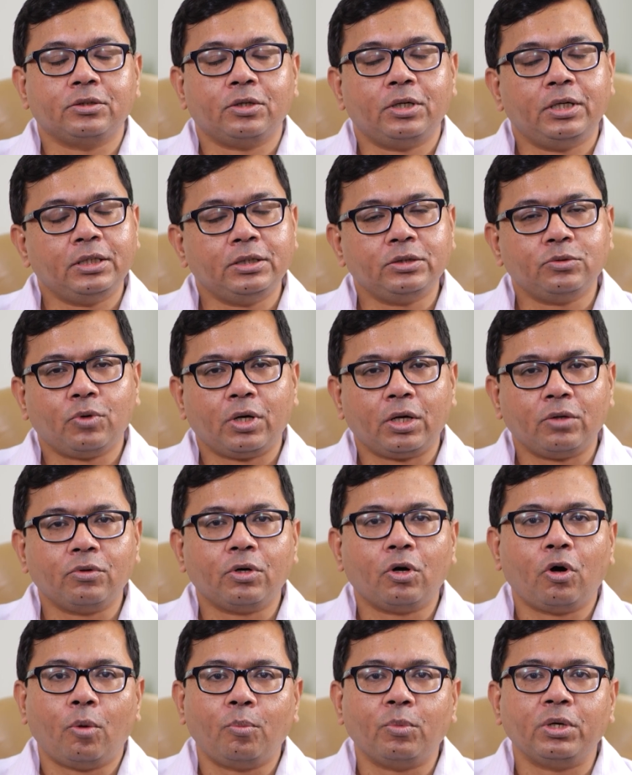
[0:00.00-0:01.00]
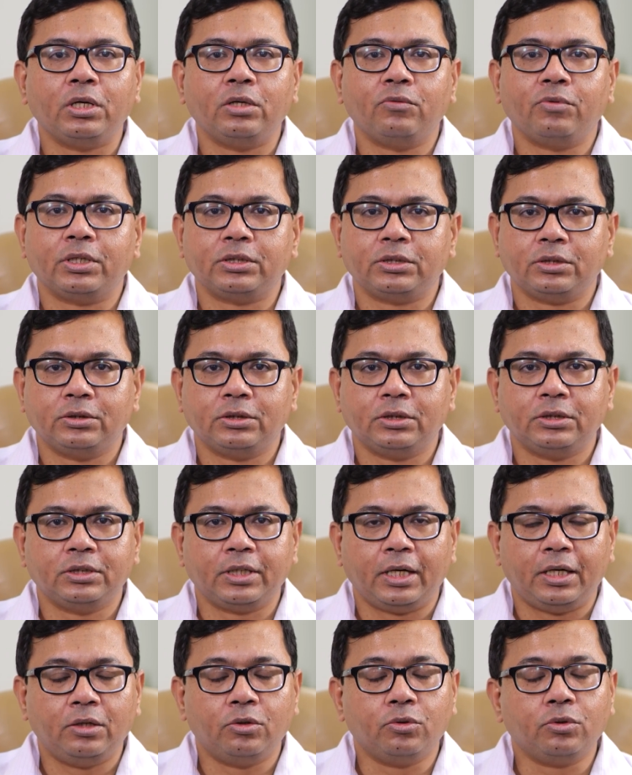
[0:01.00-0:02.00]
So it is one of the common infections in
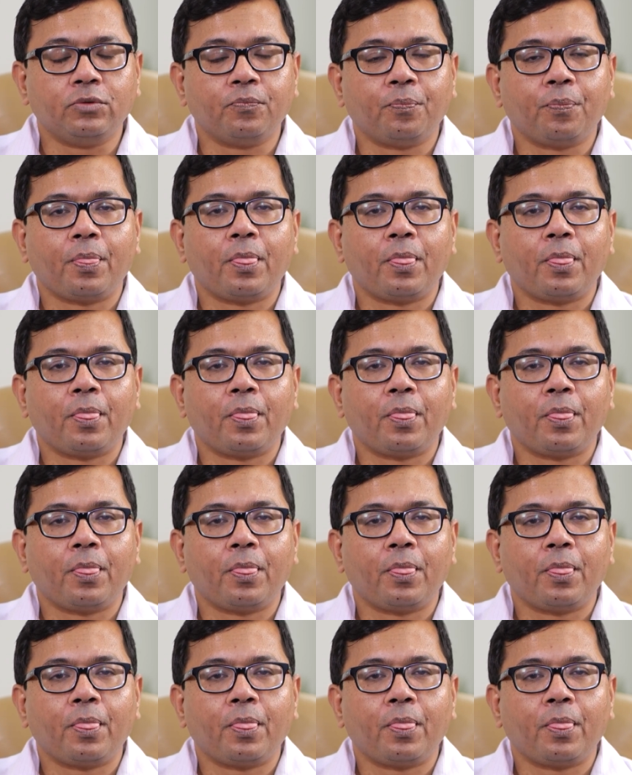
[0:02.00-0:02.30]
childhood,